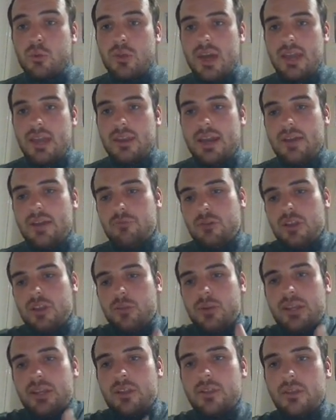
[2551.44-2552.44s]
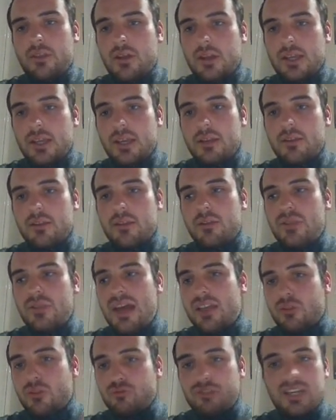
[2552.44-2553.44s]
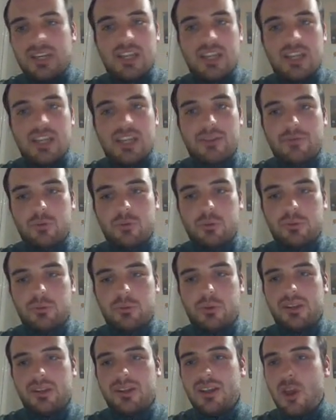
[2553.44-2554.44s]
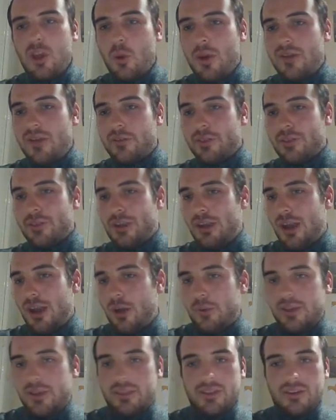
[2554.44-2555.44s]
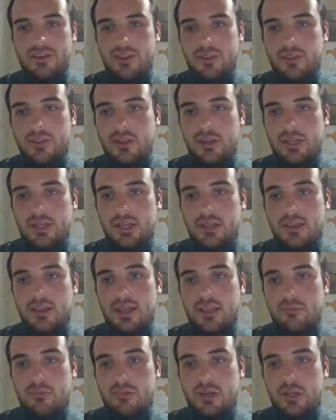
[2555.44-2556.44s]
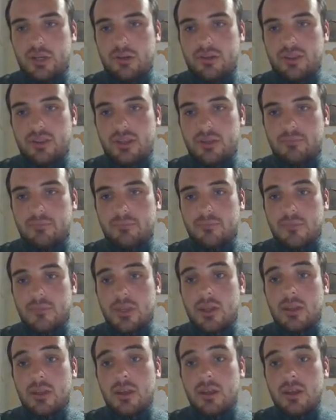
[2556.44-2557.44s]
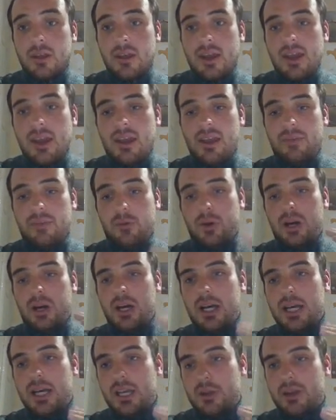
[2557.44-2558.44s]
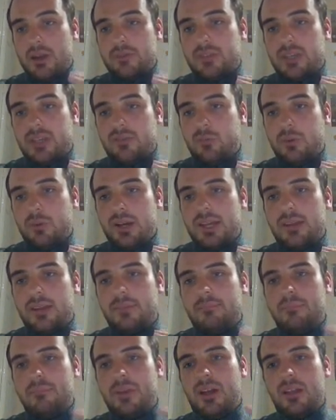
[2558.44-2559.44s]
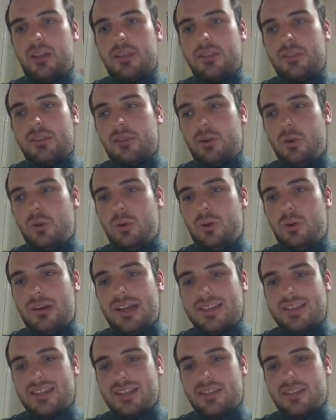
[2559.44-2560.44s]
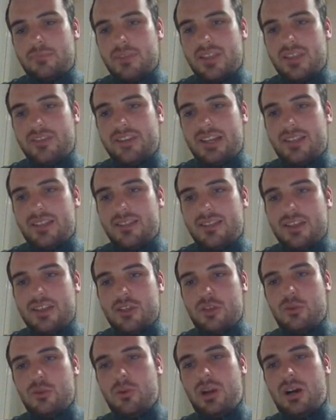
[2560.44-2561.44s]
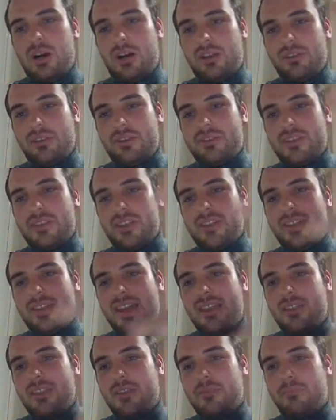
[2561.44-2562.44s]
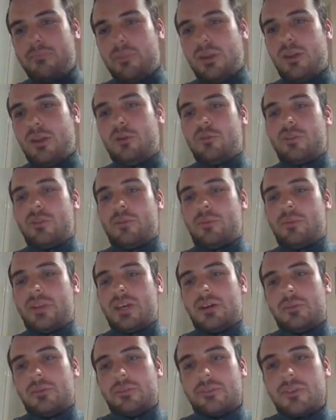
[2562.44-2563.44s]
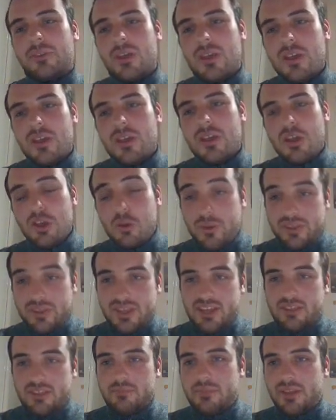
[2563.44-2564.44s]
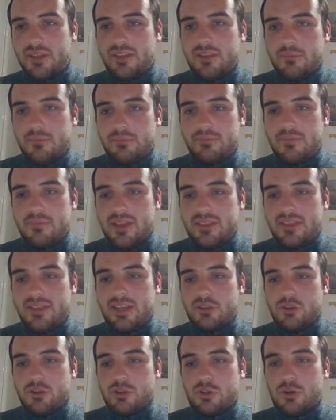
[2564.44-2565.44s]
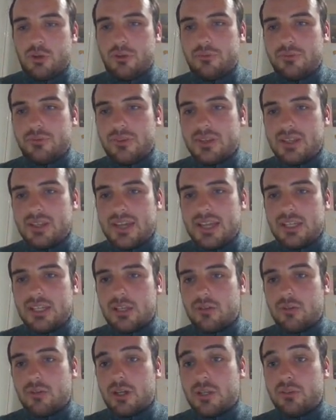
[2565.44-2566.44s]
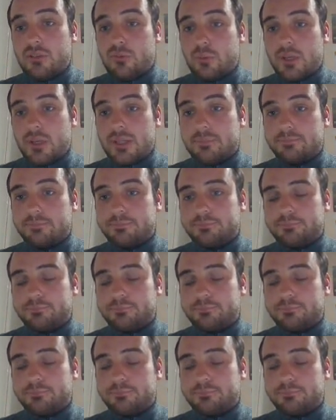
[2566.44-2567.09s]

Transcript: You then have rights of way in the circuit. That's a really straightforward one. Whoever's the lowest in the circuit has priority. If you're higher, you have to give way. But the law actually specifically says you can't descend below someone else with the explicit intention of gaining the right of way.